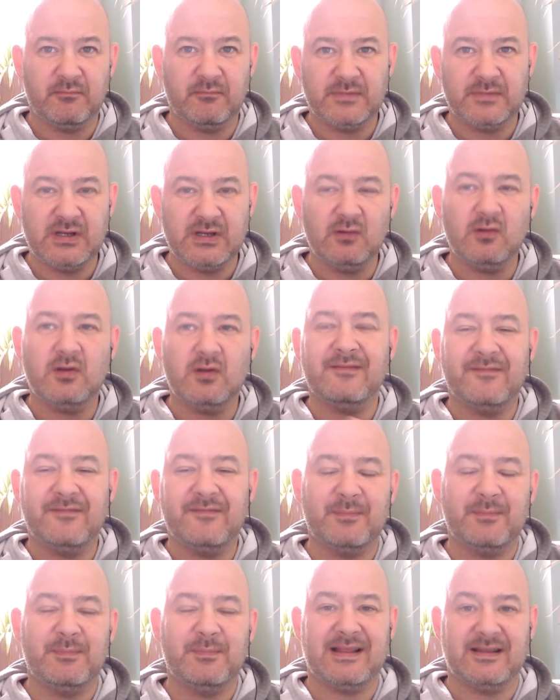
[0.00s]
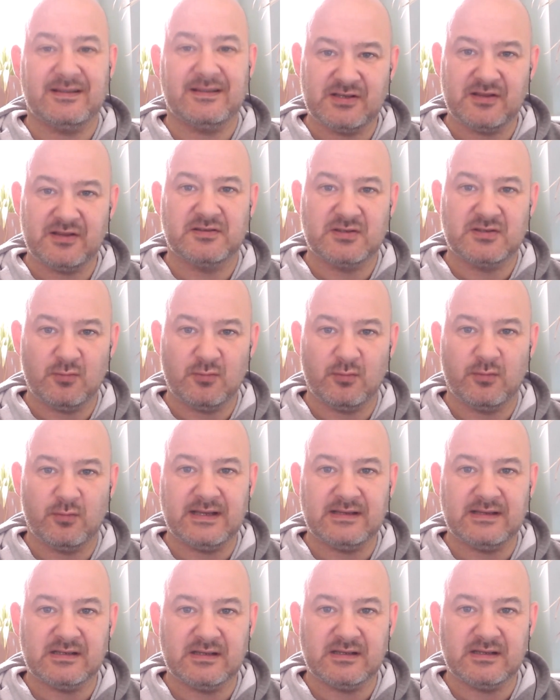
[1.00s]
You're looking for the balance of the two
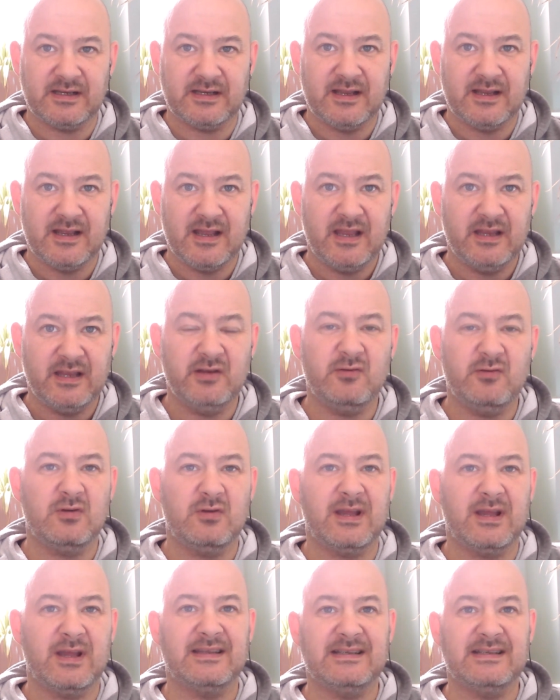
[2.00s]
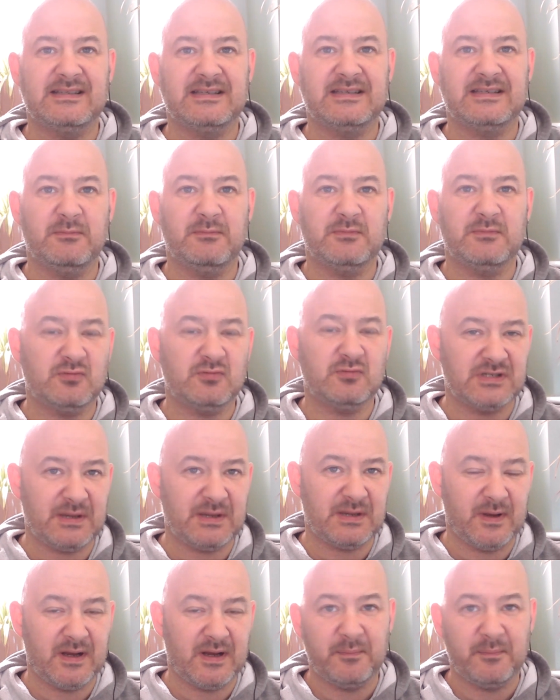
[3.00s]
things, aren't you? You do get these teams who
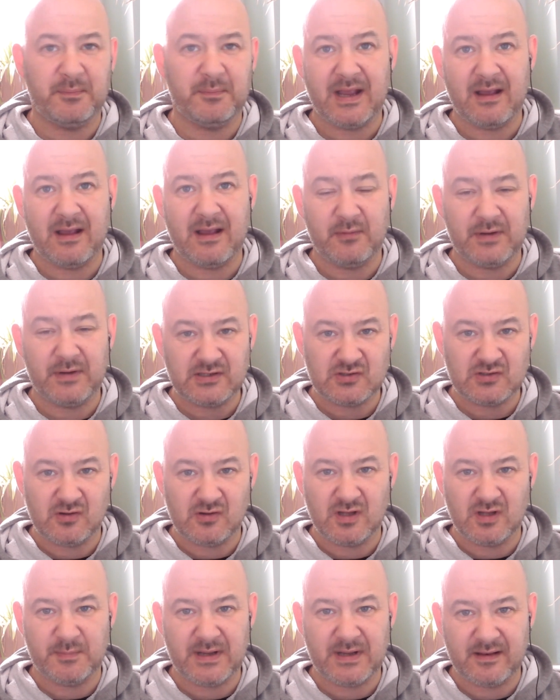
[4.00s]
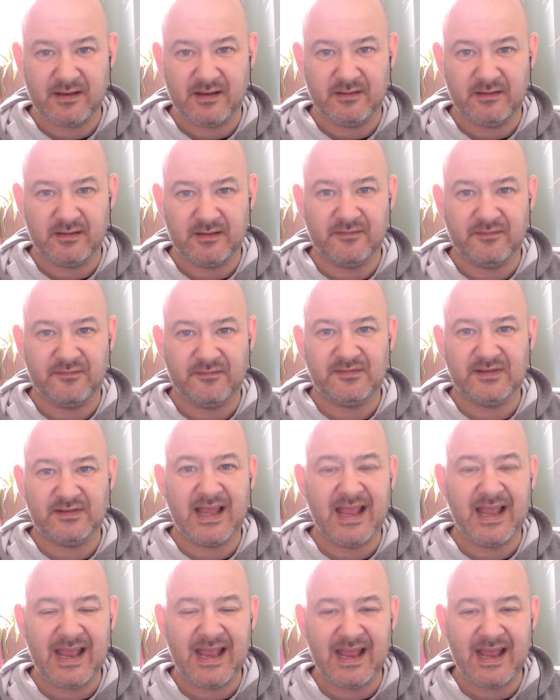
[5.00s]
zip it about and it's all about the
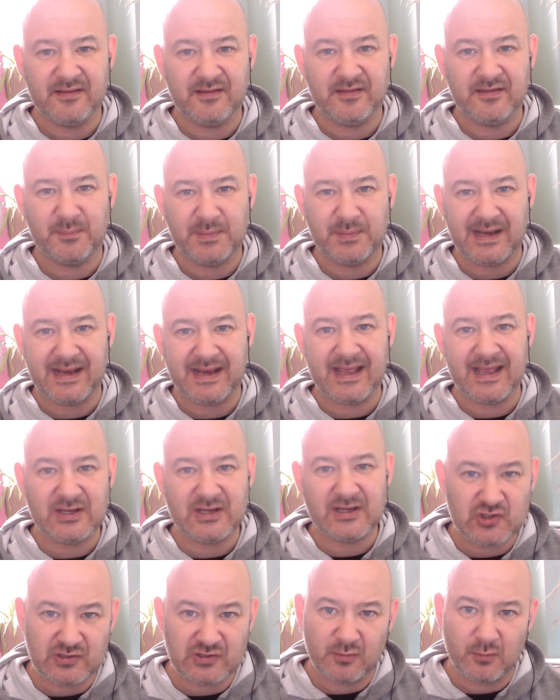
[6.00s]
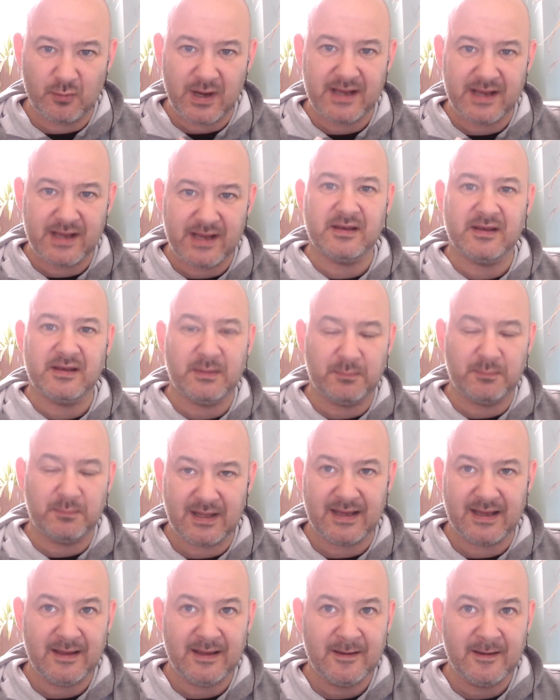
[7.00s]
flair and the panache and the way that they
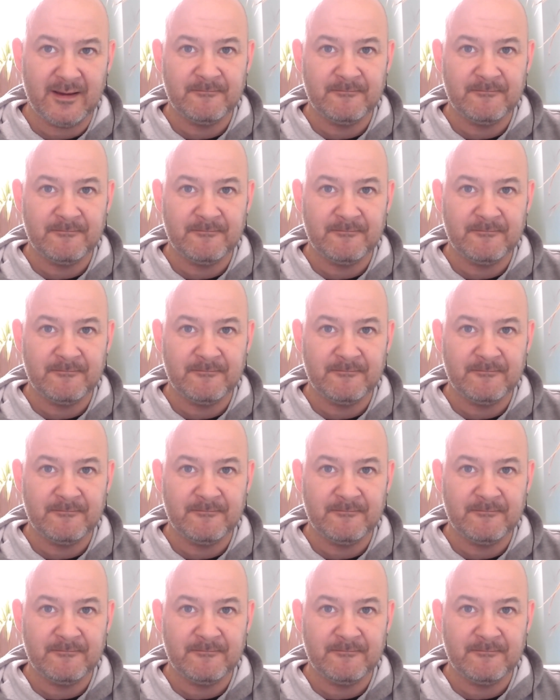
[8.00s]
play.